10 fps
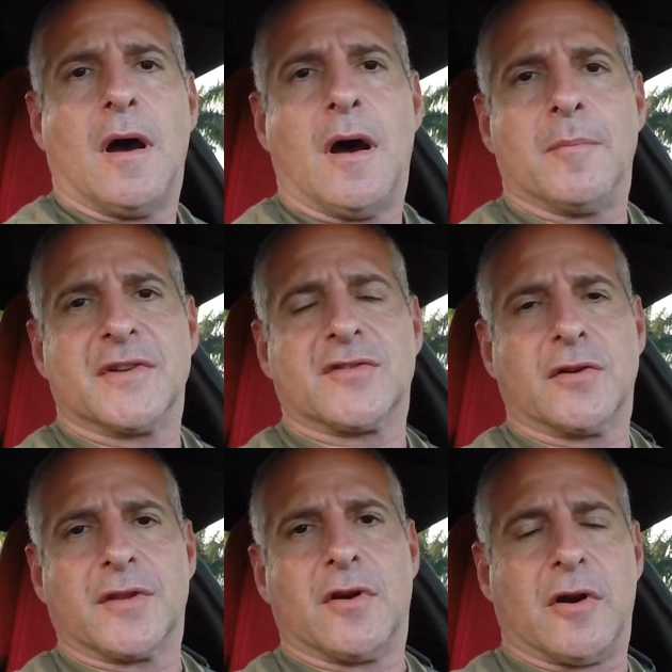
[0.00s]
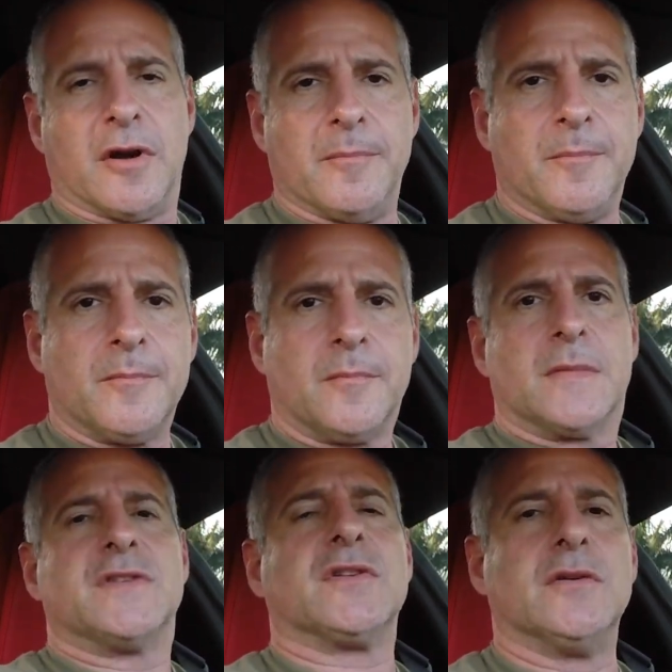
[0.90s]
I'm going to start the car up.
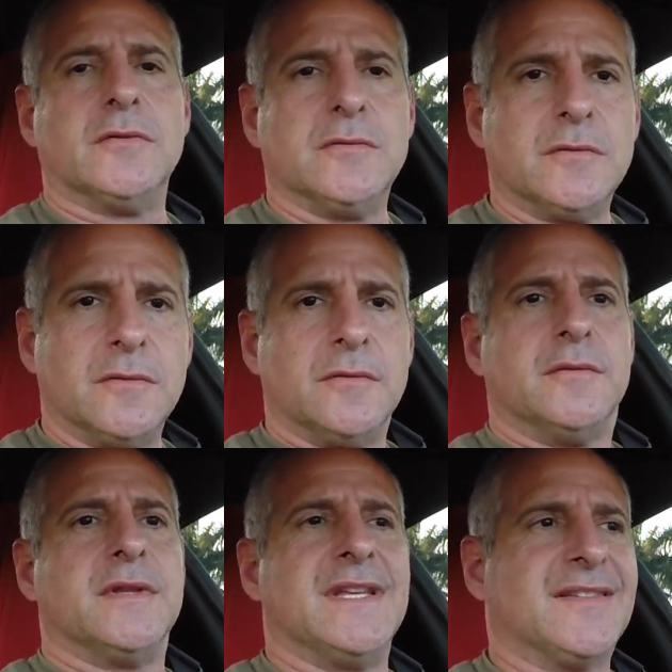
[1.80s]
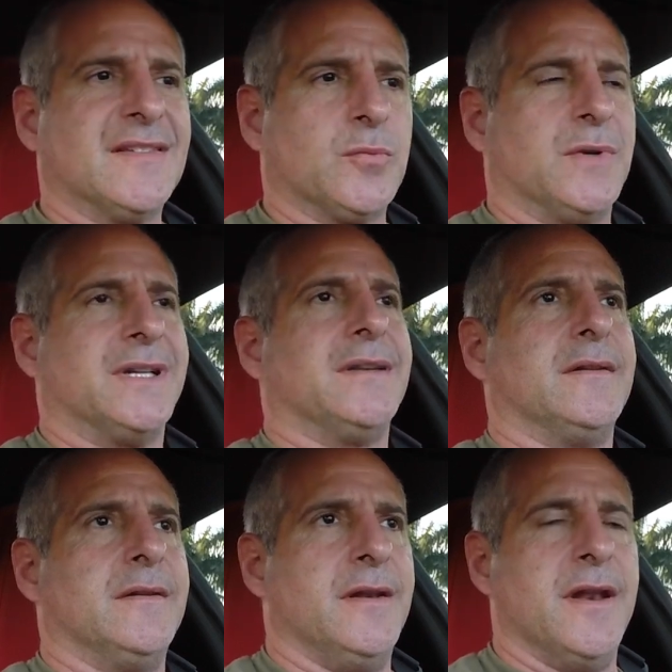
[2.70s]
So this is what
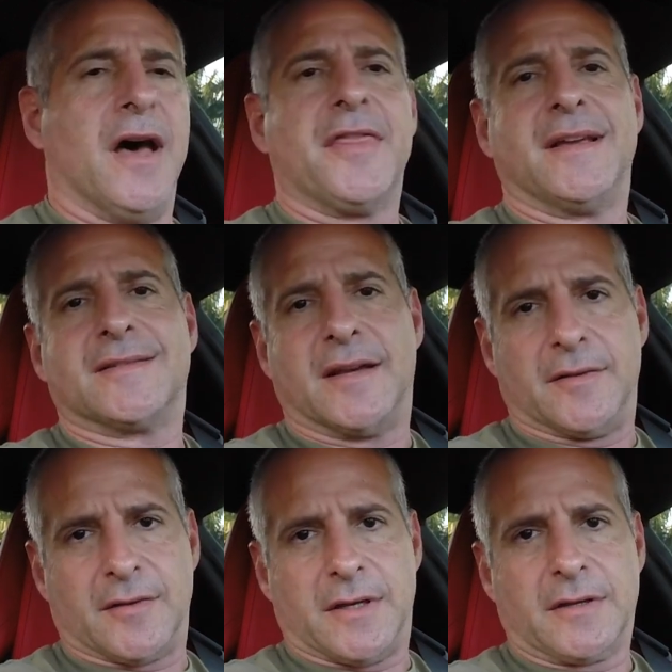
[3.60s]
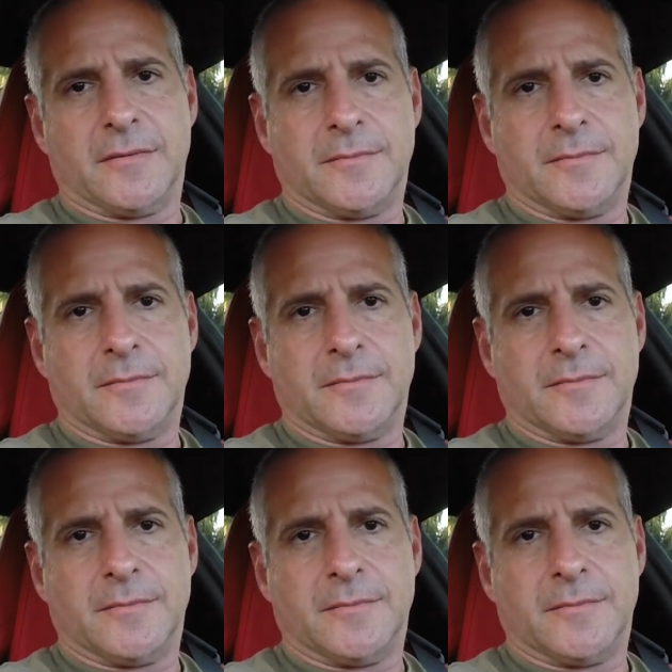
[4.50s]
nothing sounds like,